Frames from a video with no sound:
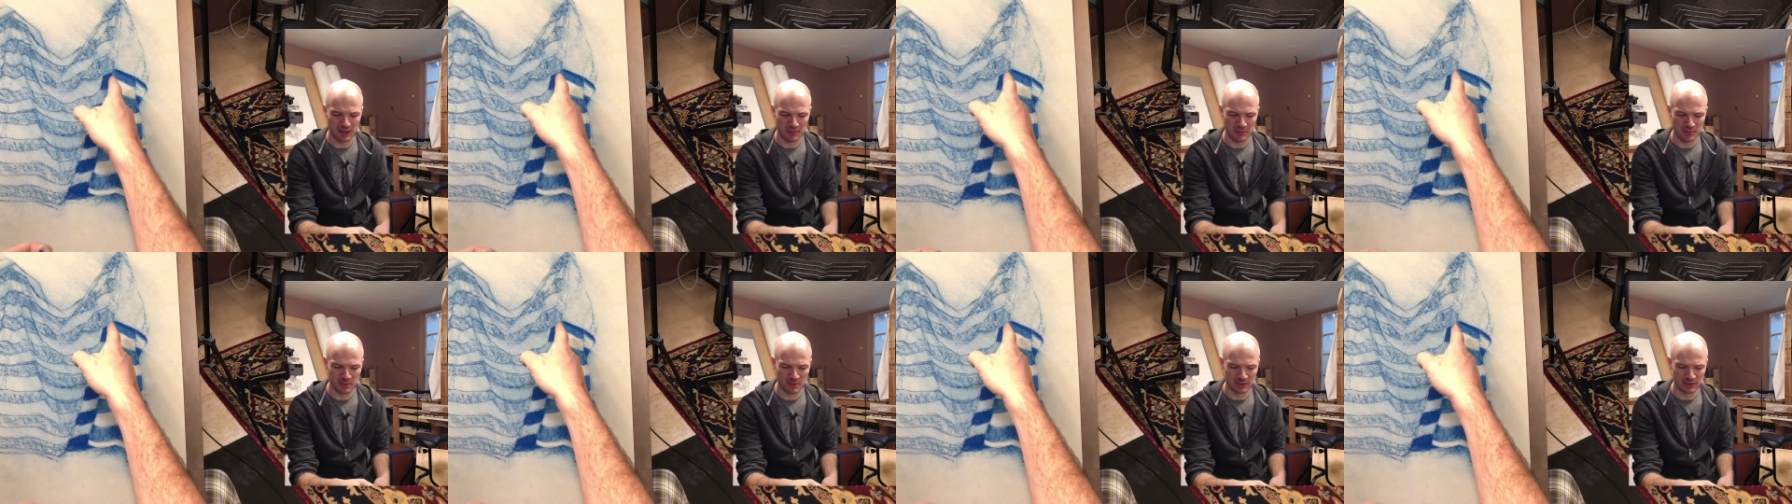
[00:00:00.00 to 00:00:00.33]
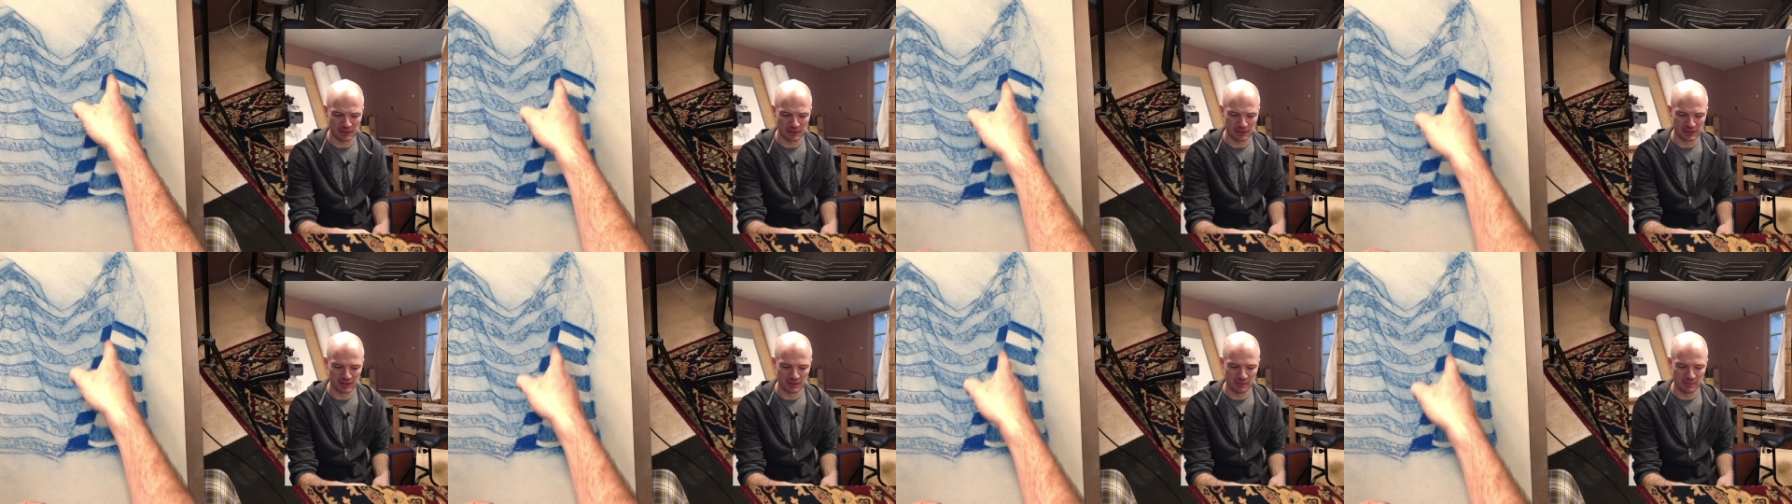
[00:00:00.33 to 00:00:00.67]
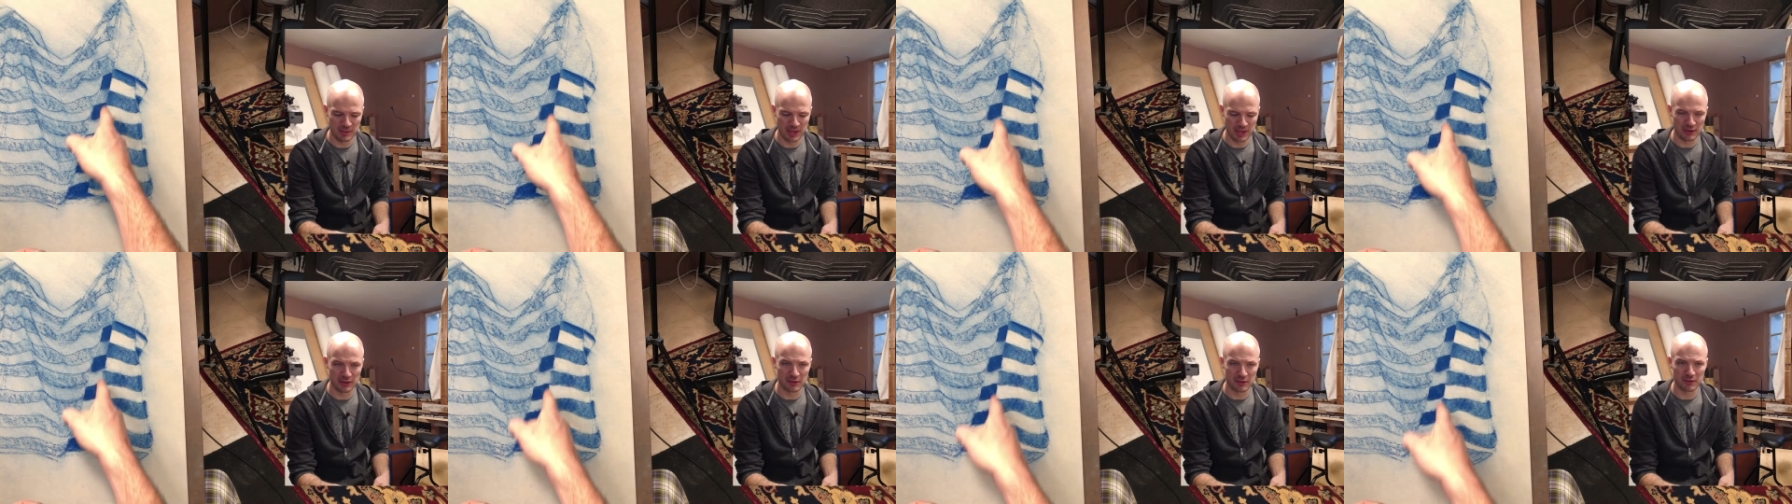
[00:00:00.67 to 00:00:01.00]
I'm doing a little
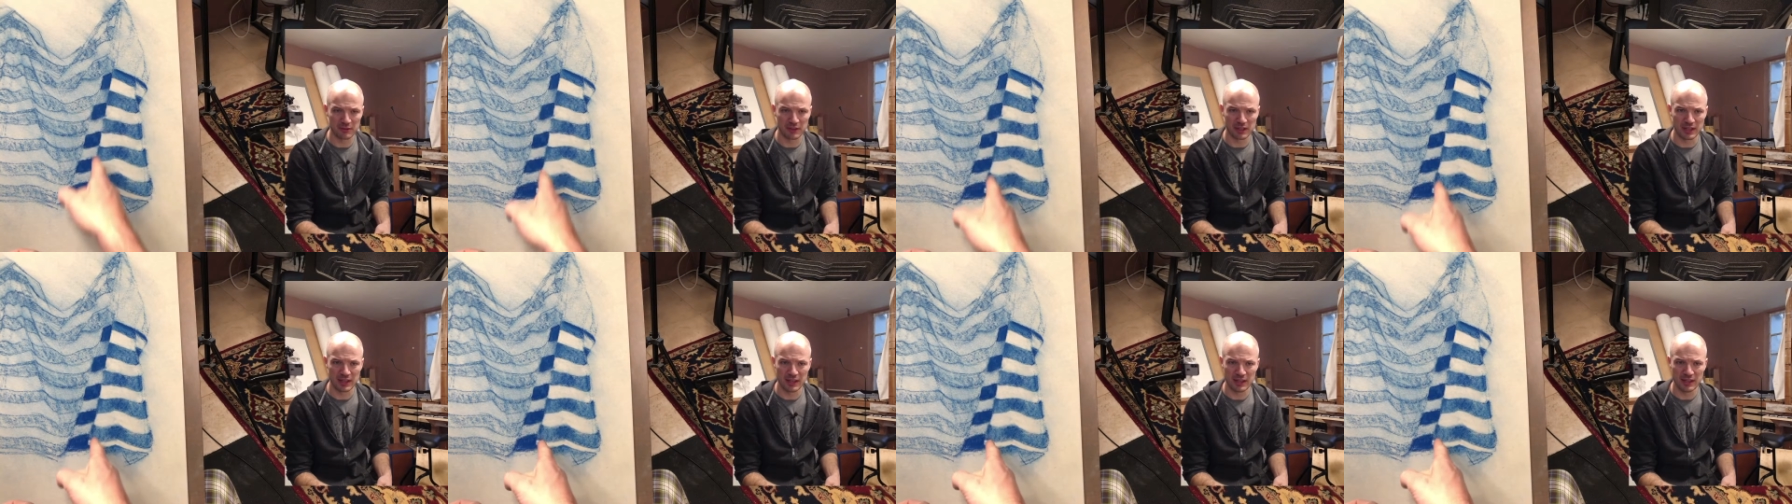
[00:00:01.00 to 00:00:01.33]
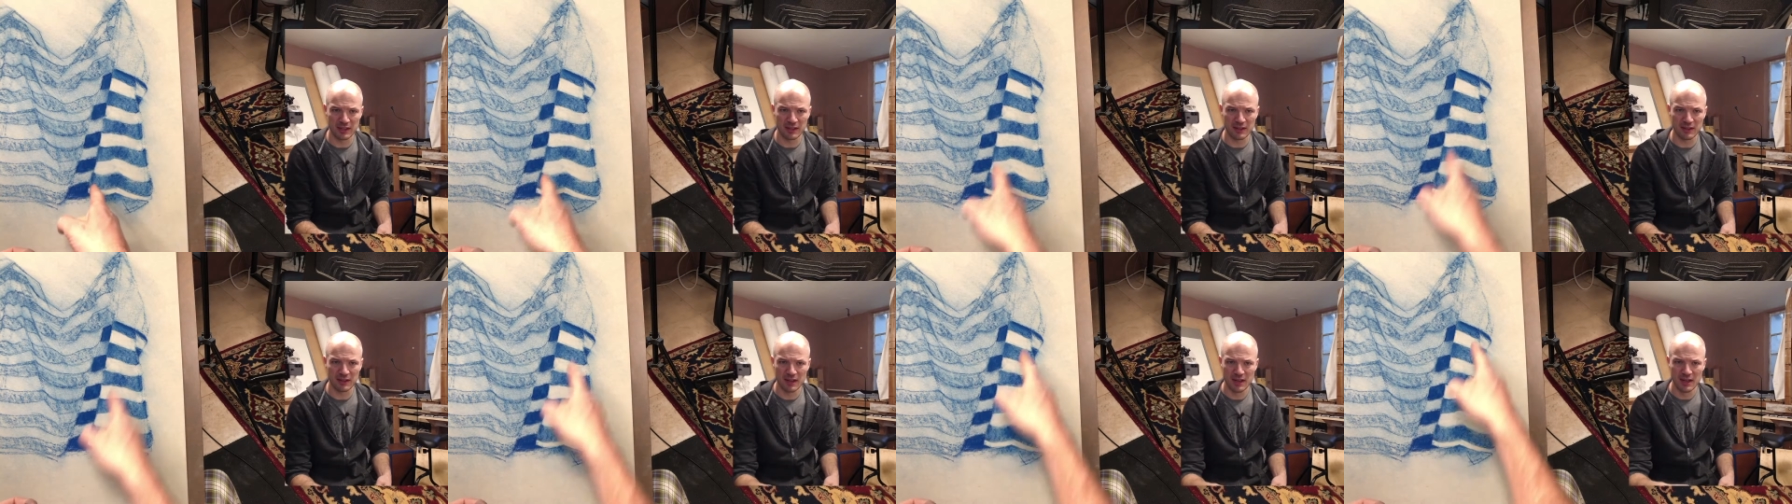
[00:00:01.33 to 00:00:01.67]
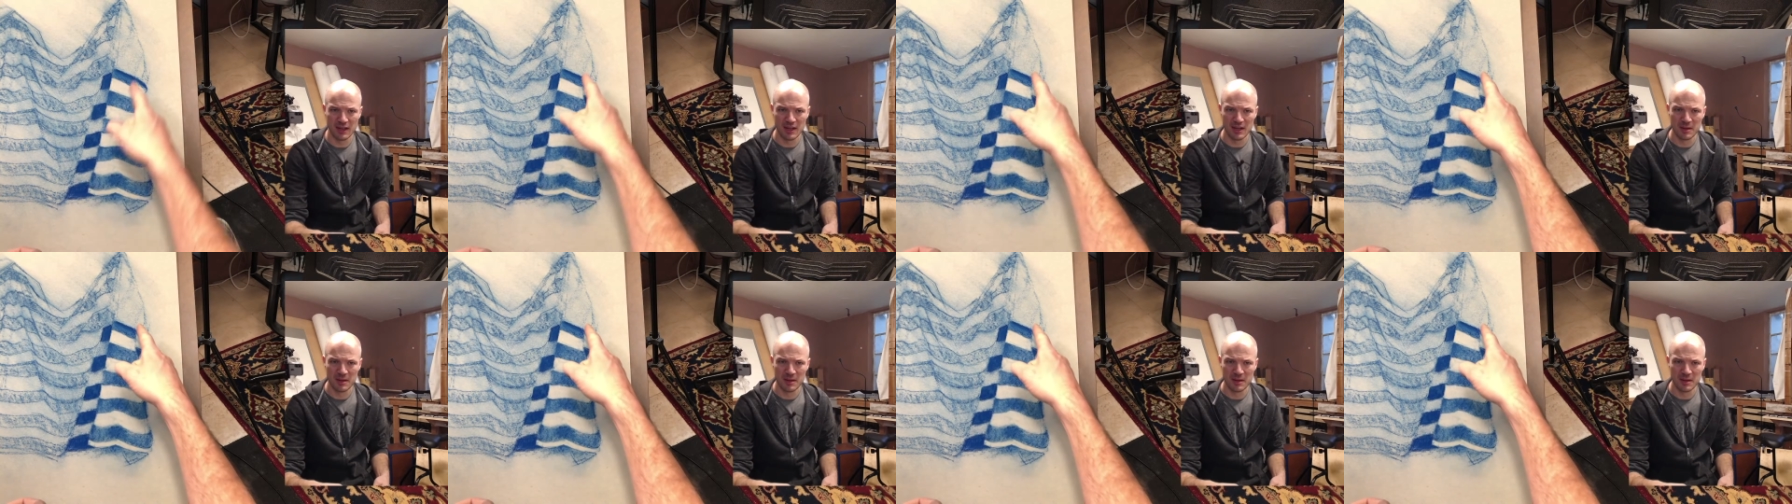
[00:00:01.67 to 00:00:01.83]
better over here,